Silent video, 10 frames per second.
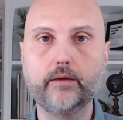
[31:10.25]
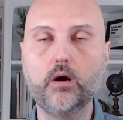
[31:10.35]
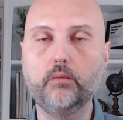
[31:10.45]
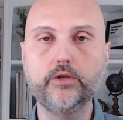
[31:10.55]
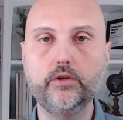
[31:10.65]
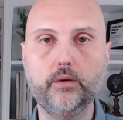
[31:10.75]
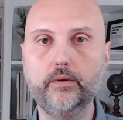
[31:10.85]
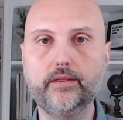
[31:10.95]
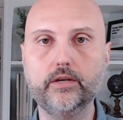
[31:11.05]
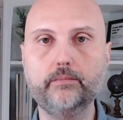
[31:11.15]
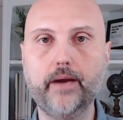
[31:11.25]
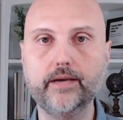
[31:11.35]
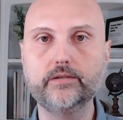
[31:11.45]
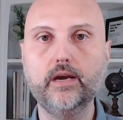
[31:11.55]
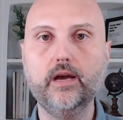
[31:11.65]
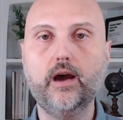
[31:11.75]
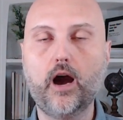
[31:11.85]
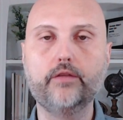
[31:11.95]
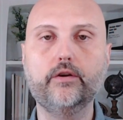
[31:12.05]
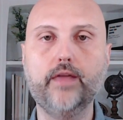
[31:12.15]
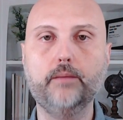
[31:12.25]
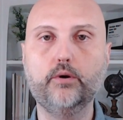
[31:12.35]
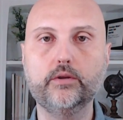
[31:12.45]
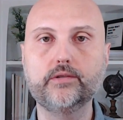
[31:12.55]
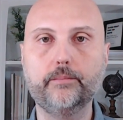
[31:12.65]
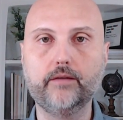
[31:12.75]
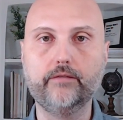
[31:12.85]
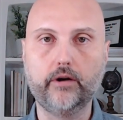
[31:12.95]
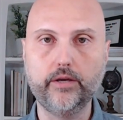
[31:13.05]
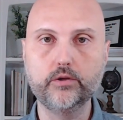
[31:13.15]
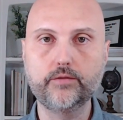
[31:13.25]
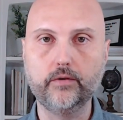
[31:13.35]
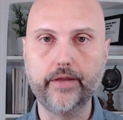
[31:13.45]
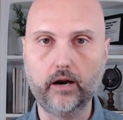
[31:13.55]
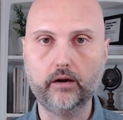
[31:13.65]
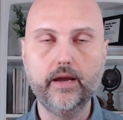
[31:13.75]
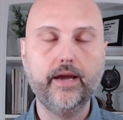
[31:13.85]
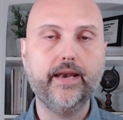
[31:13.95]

Like what would you do with this space other than put something very useful there?